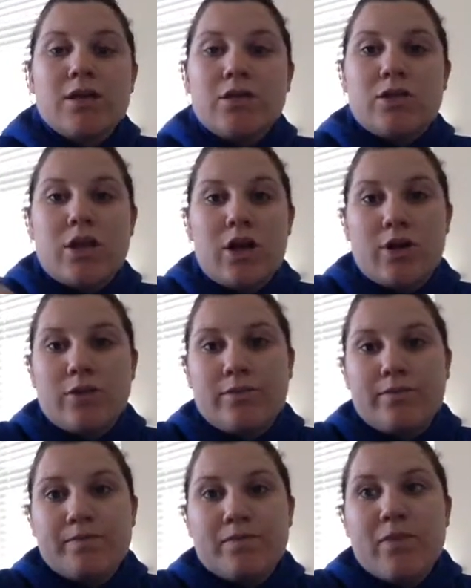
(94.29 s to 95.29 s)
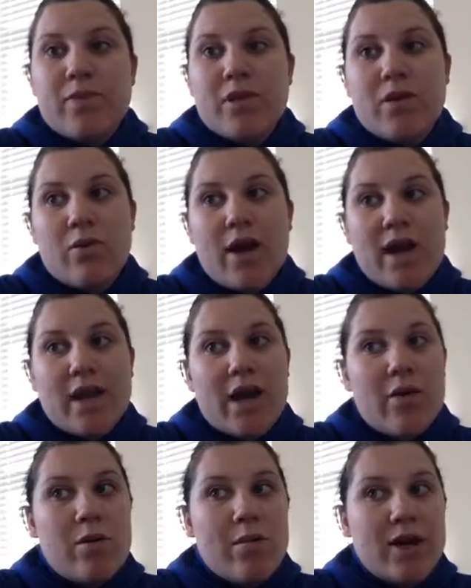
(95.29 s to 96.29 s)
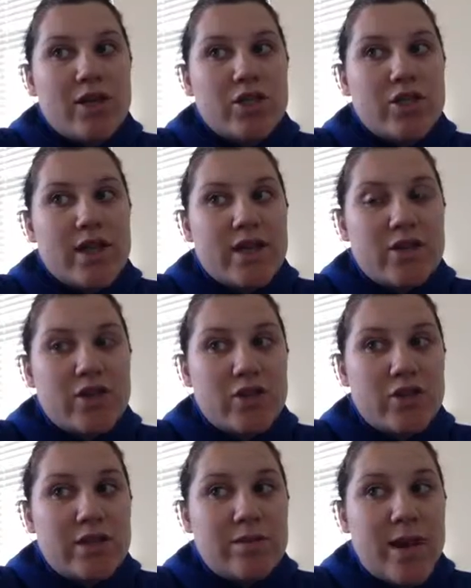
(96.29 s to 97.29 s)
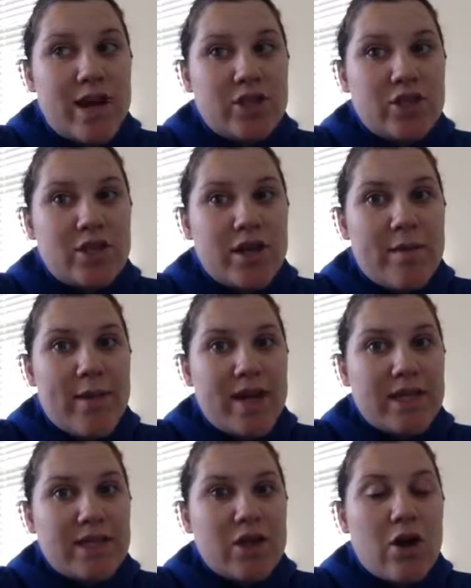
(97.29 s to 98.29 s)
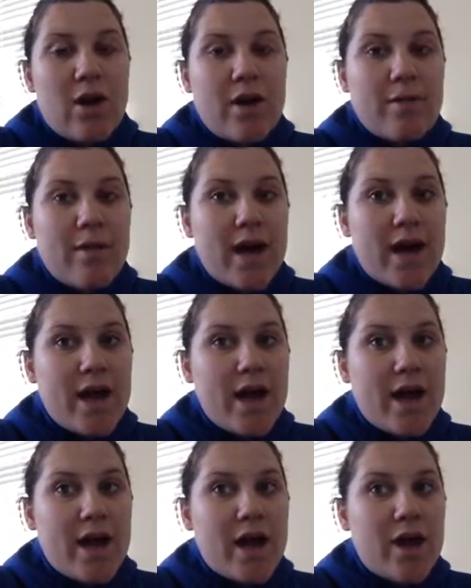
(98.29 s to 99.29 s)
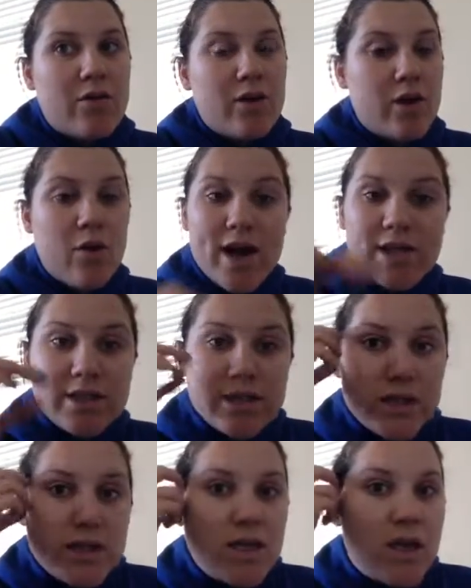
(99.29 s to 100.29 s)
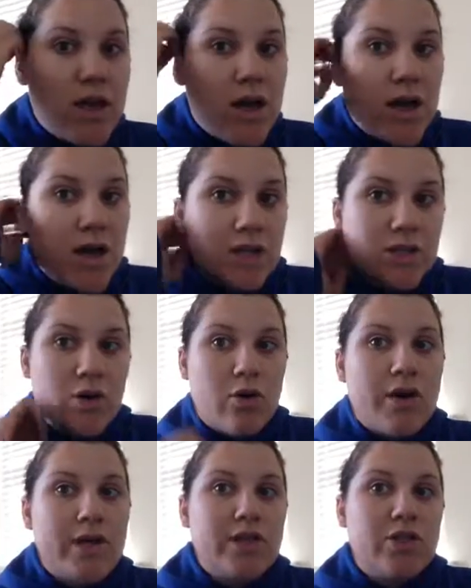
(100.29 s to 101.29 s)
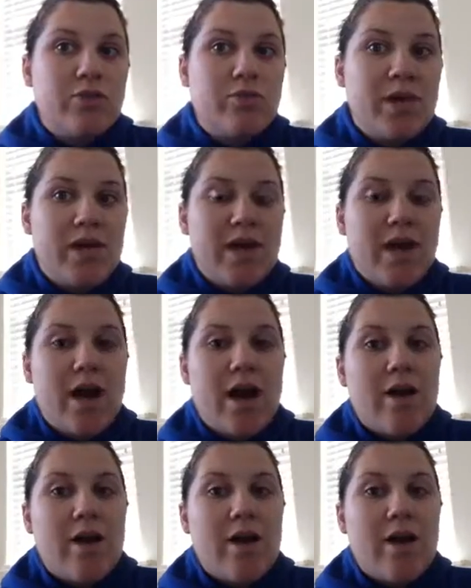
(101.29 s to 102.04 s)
So the way that I would measure the students' mastery based on my requests is going to be